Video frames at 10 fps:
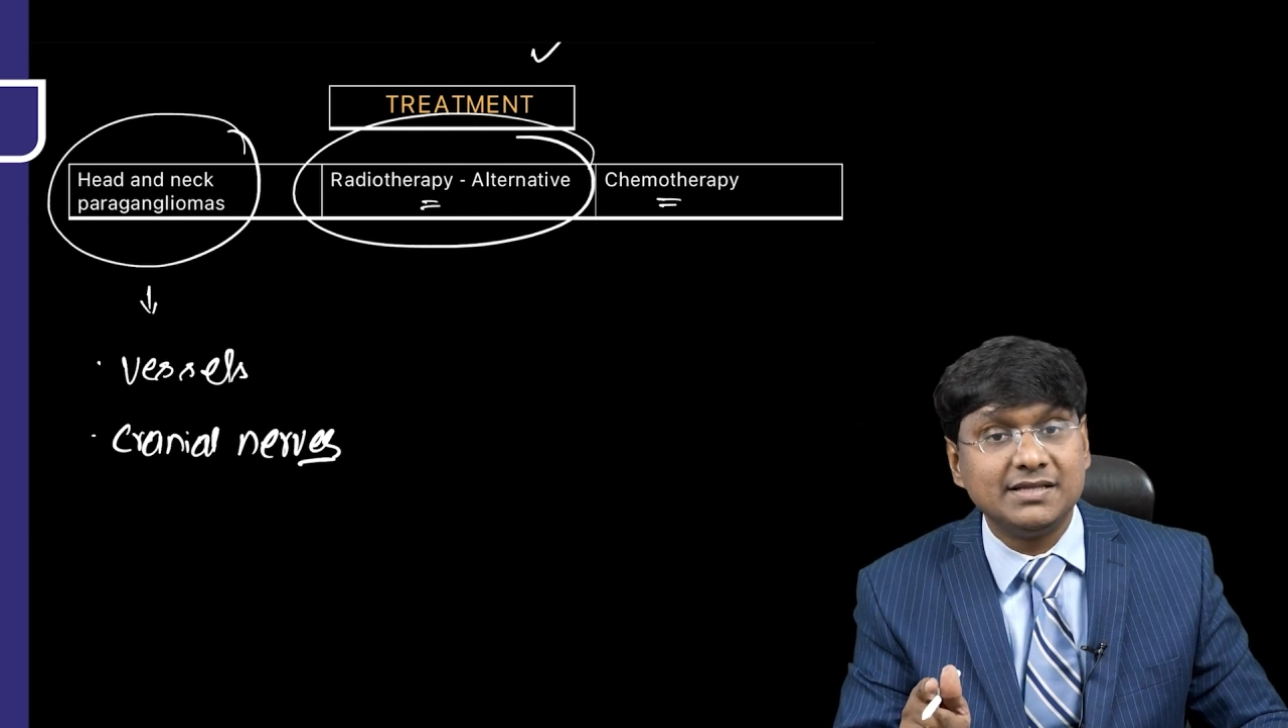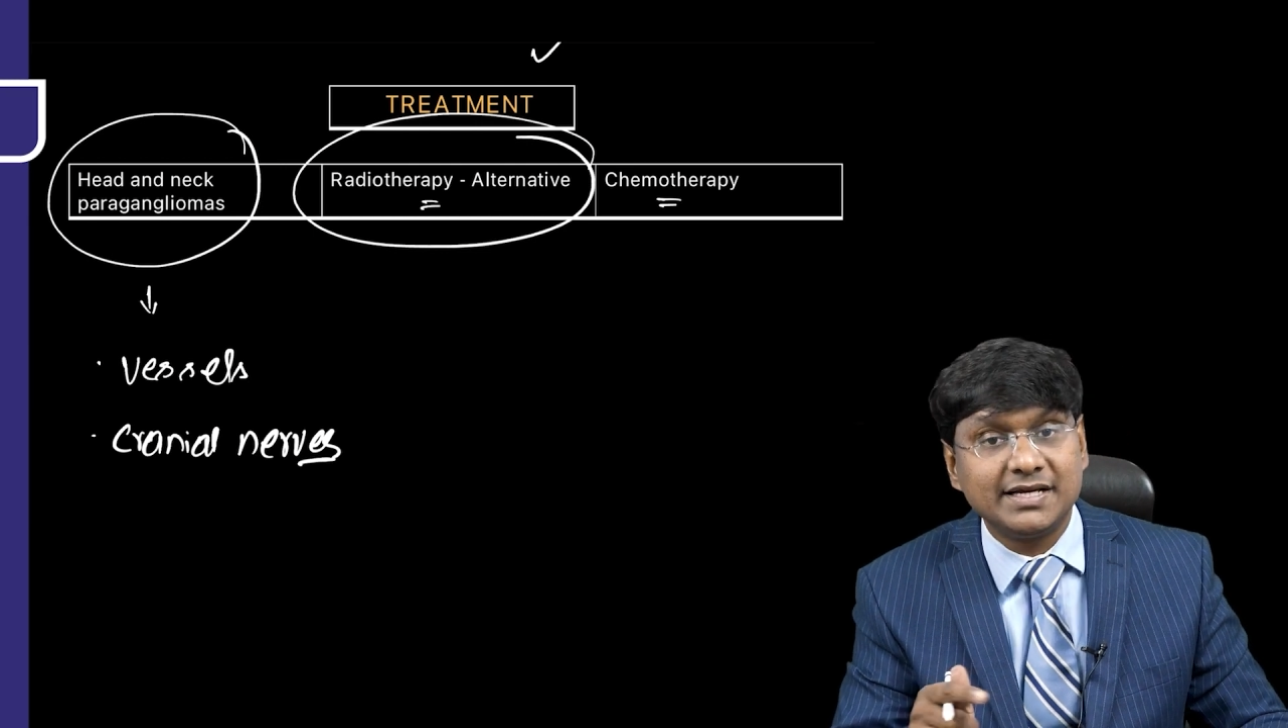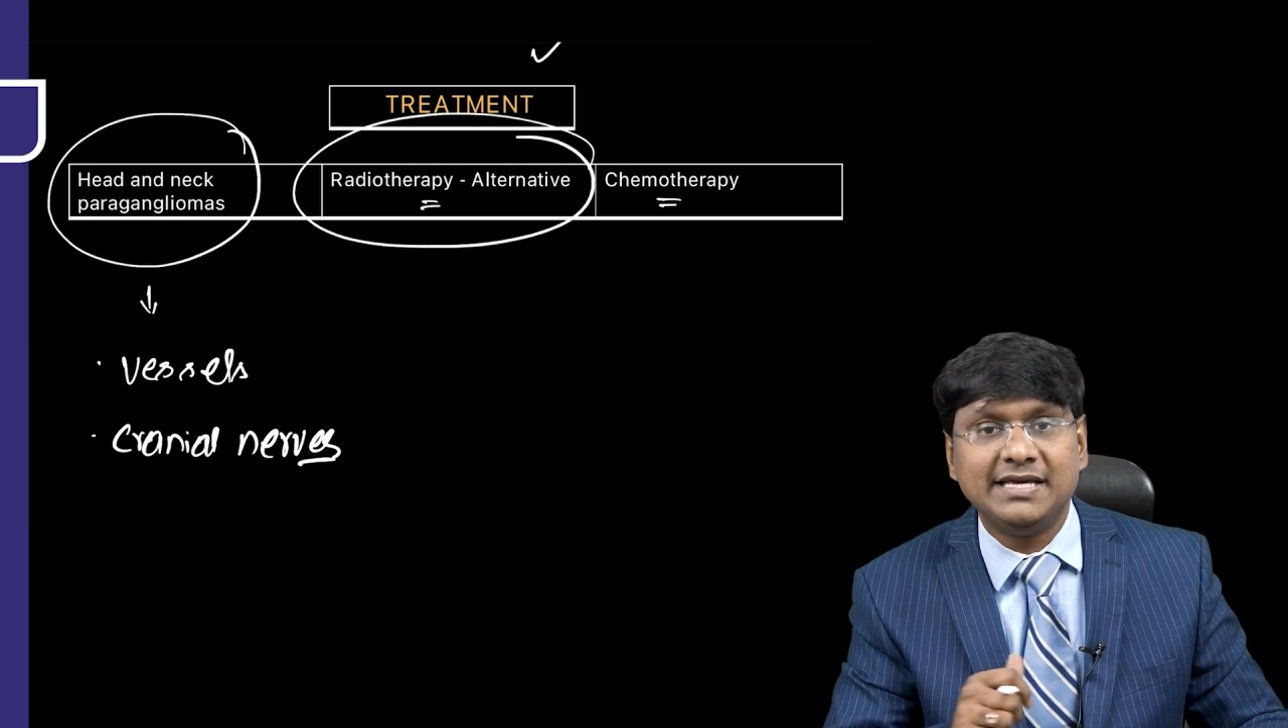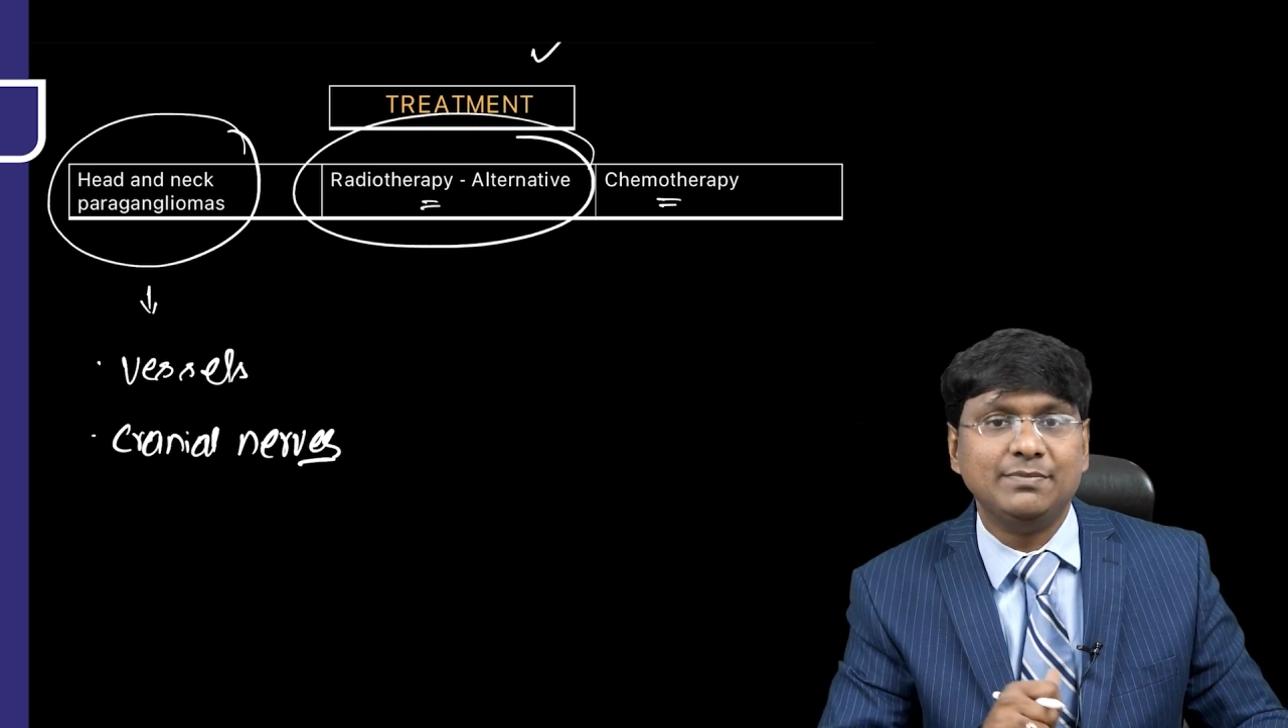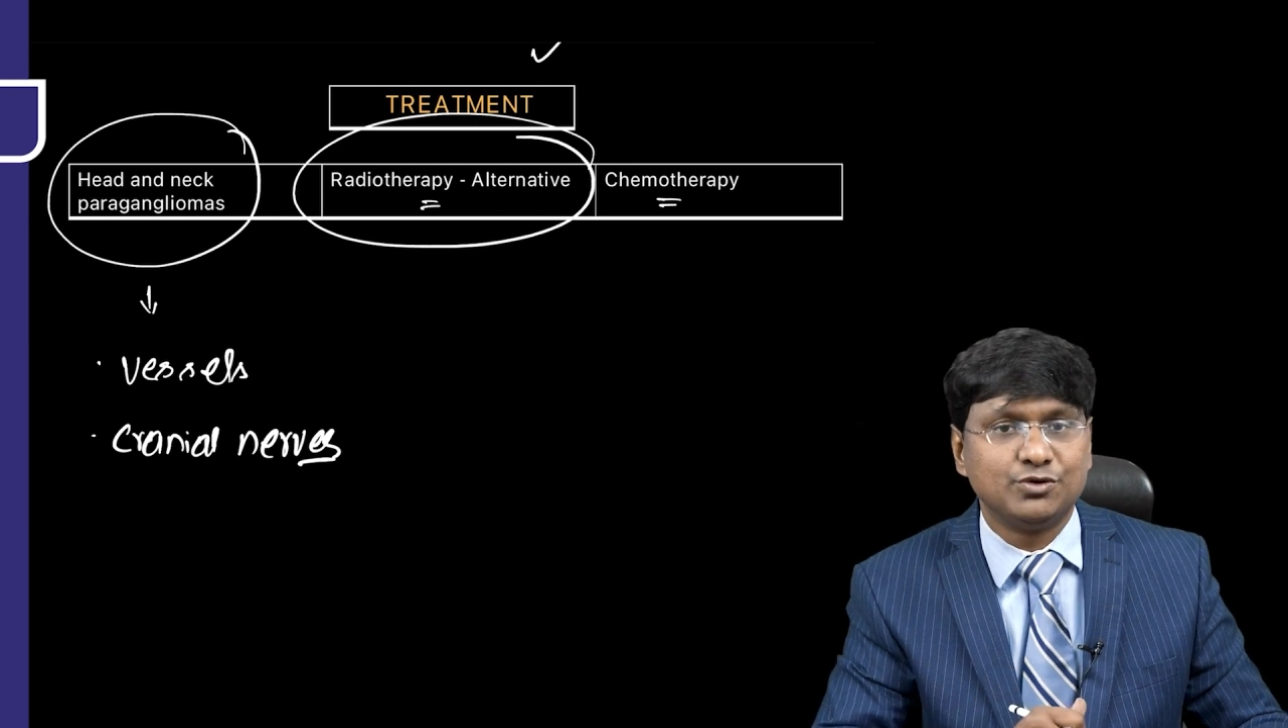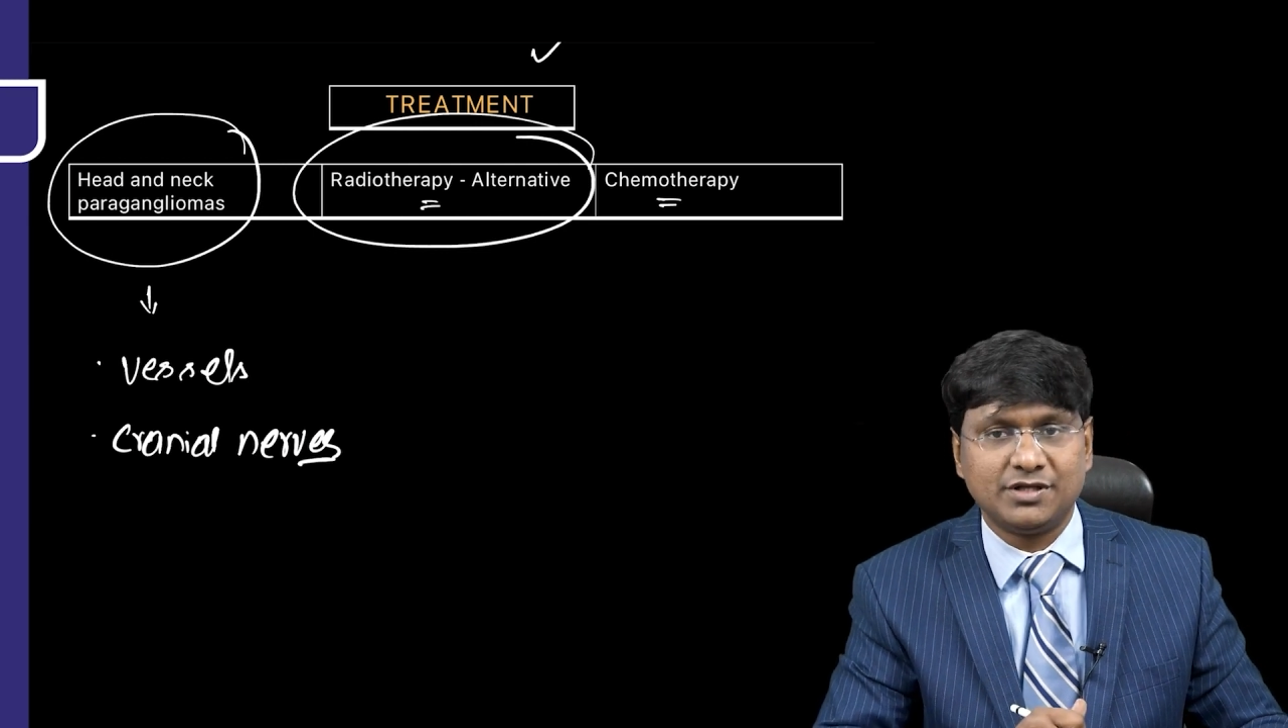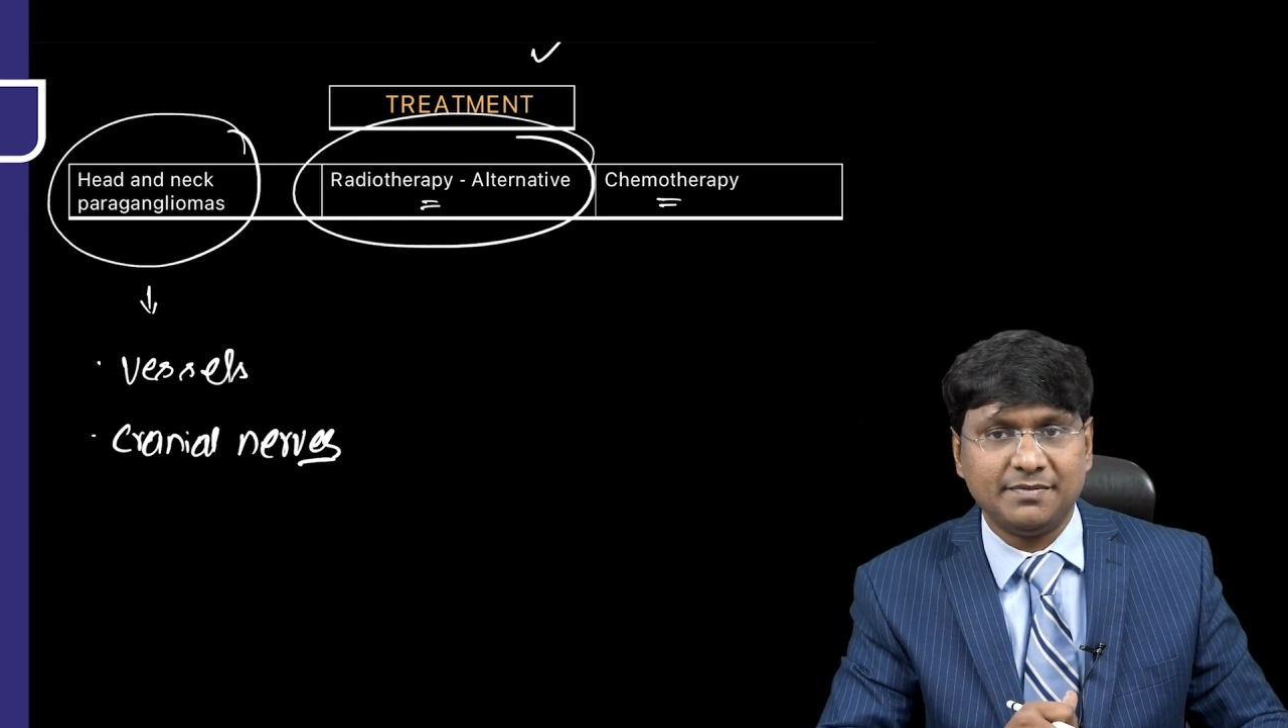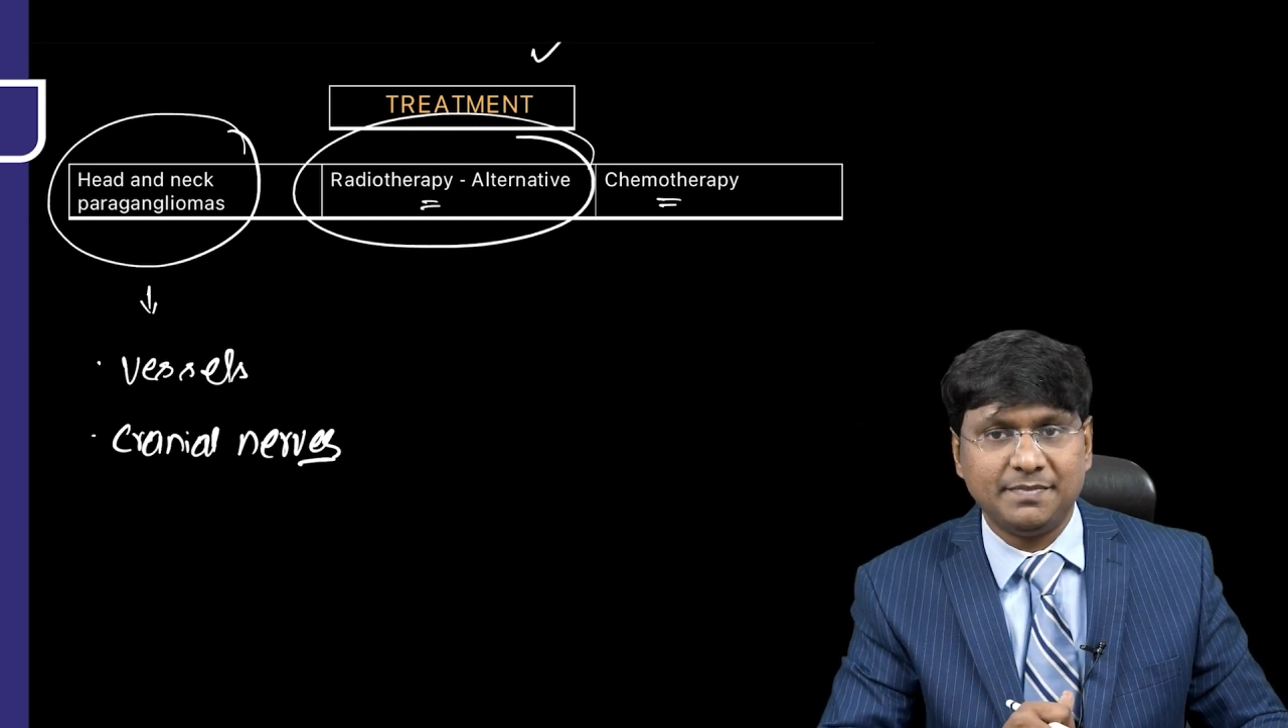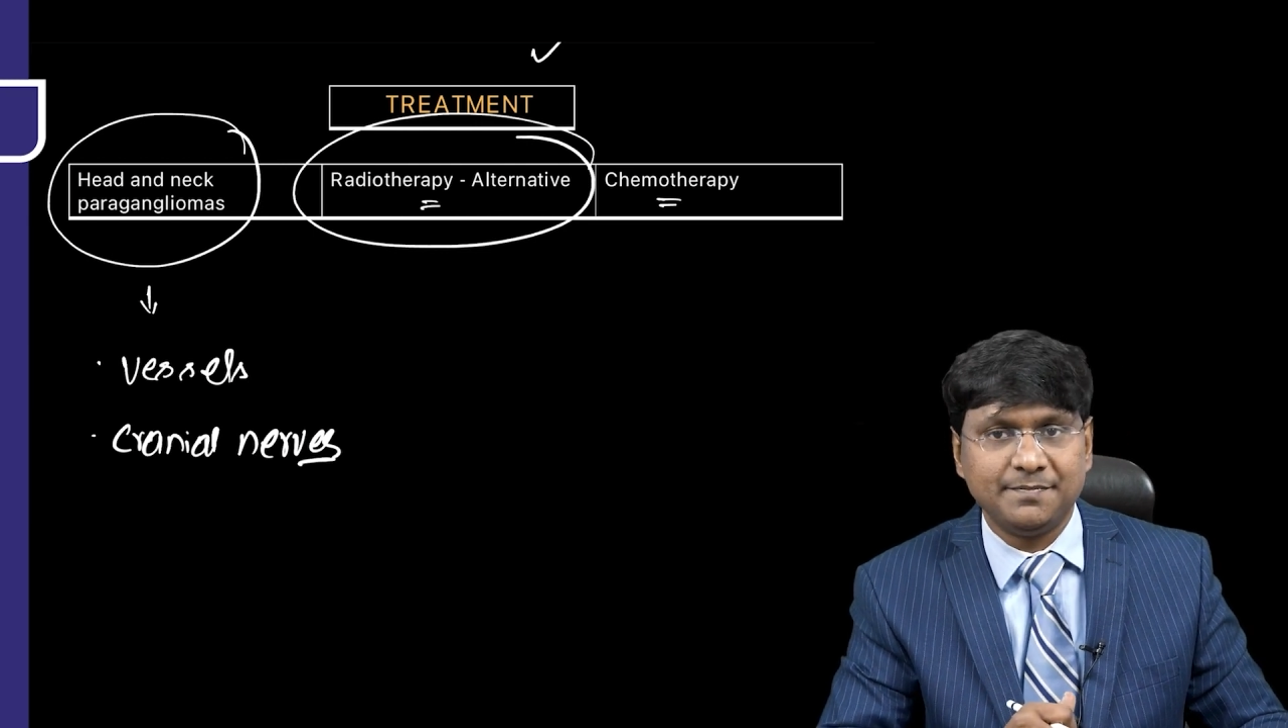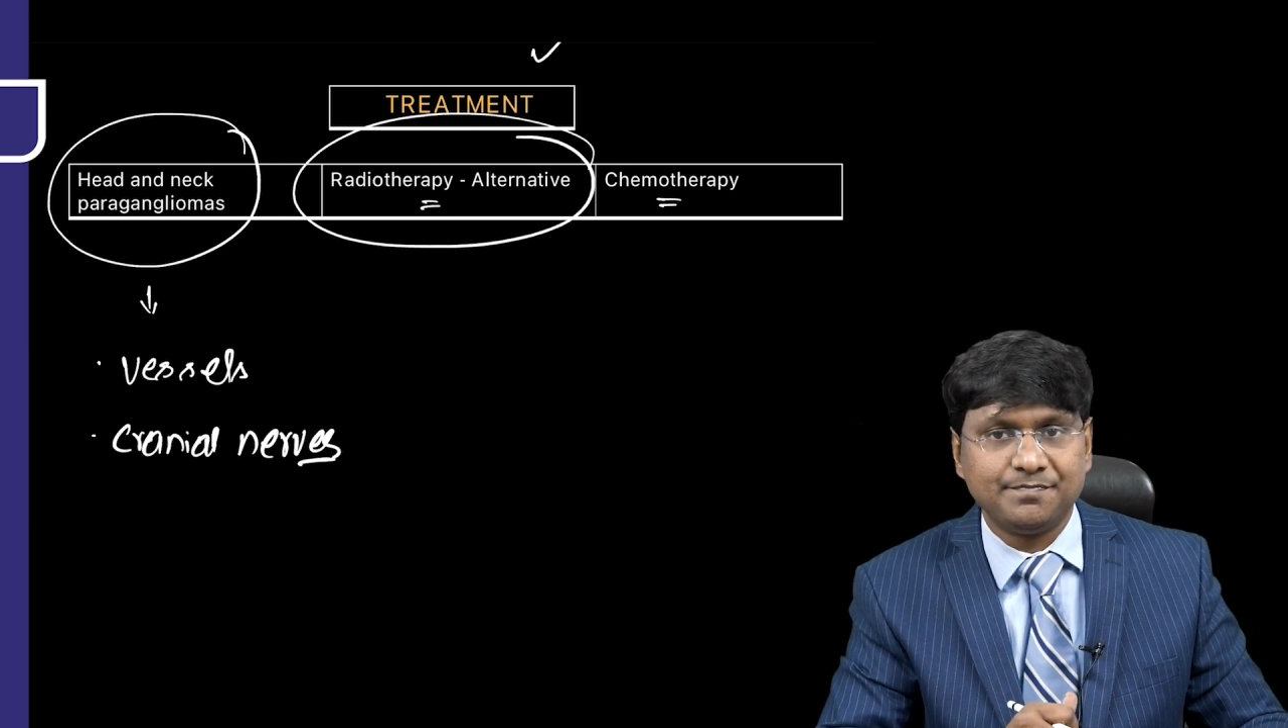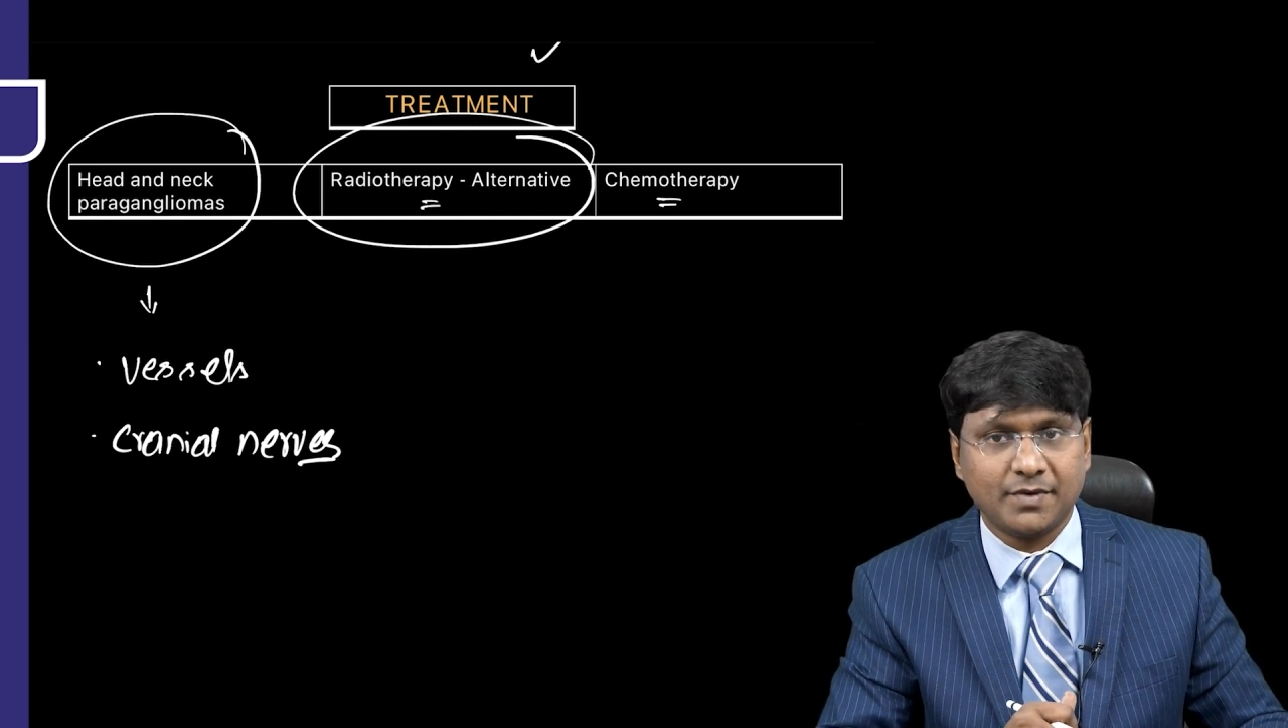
the chemotherapy.